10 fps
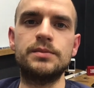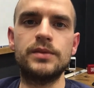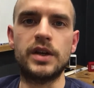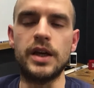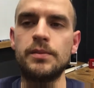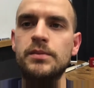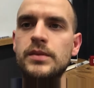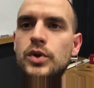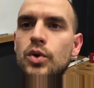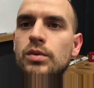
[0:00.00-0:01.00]
Okay,
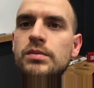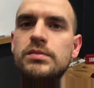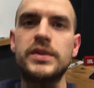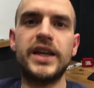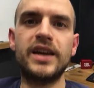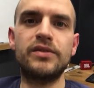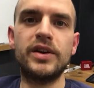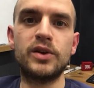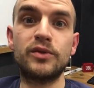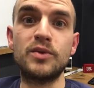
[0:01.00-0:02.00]
cool. Take care.
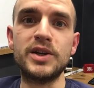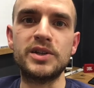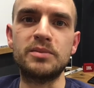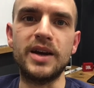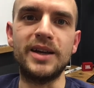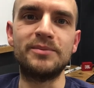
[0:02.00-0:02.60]
Thank you for watching. Bye.